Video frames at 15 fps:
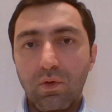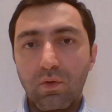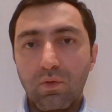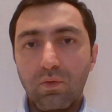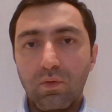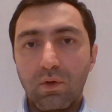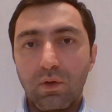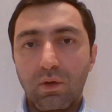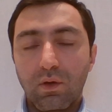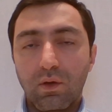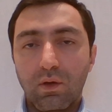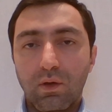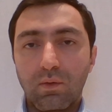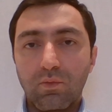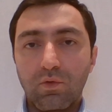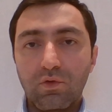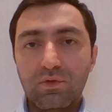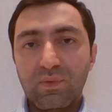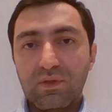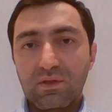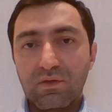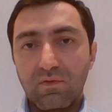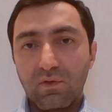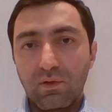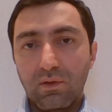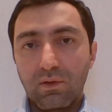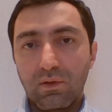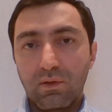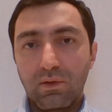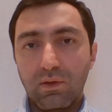go more specific
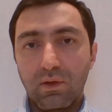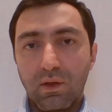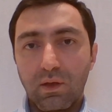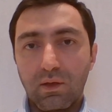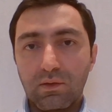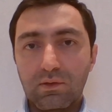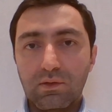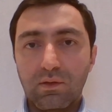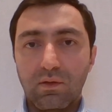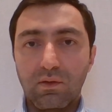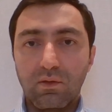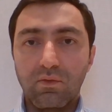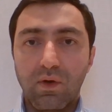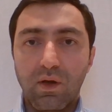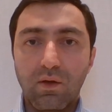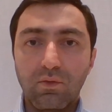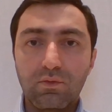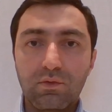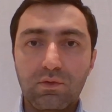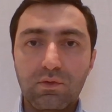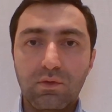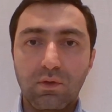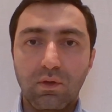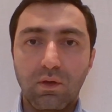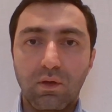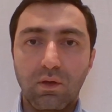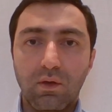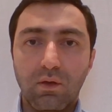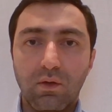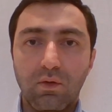into the grounds
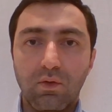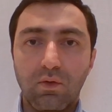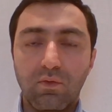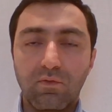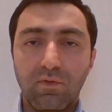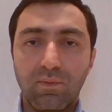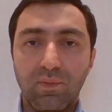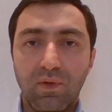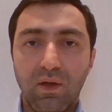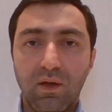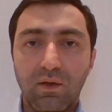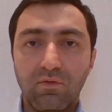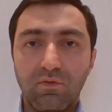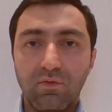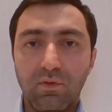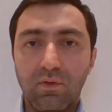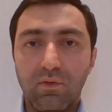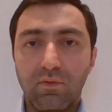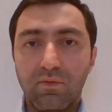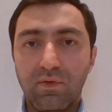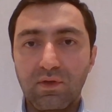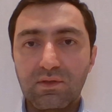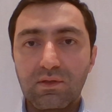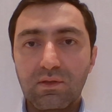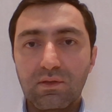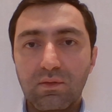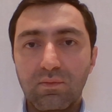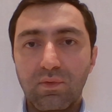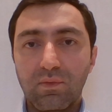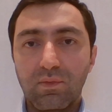of applying for the
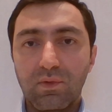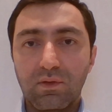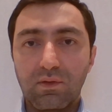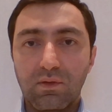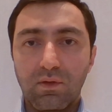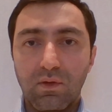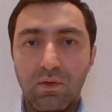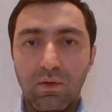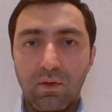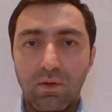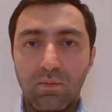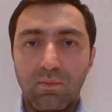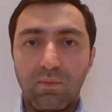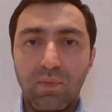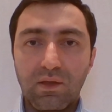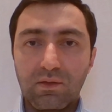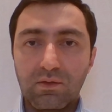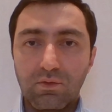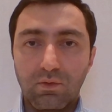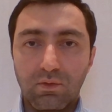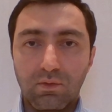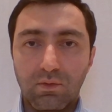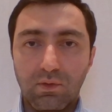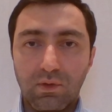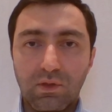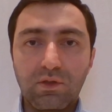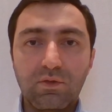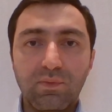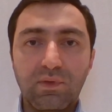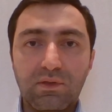residency permit based on
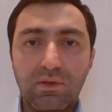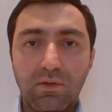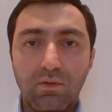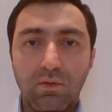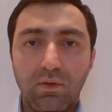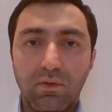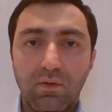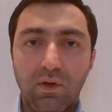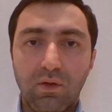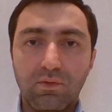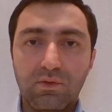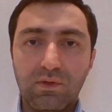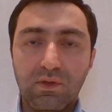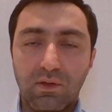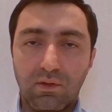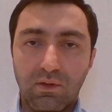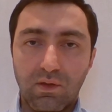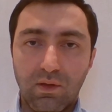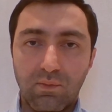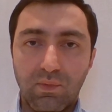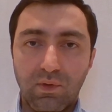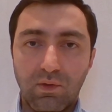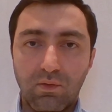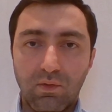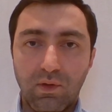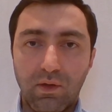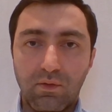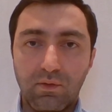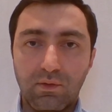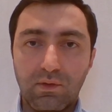each particular grounds and their
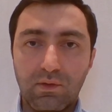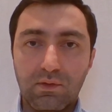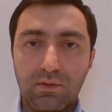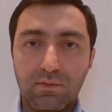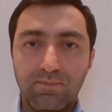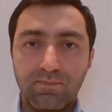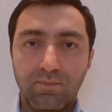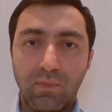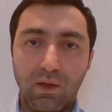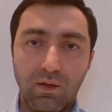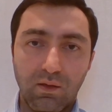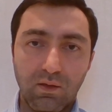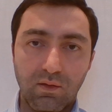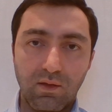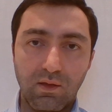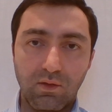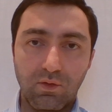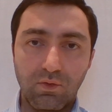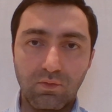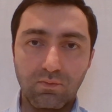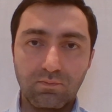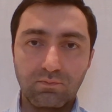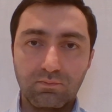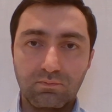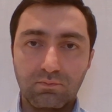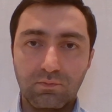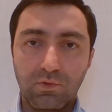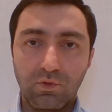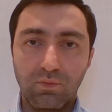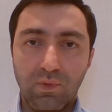peculiarities. Thank you.
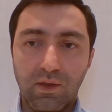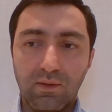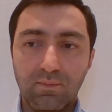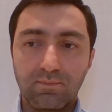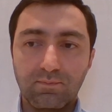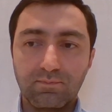Goodbye.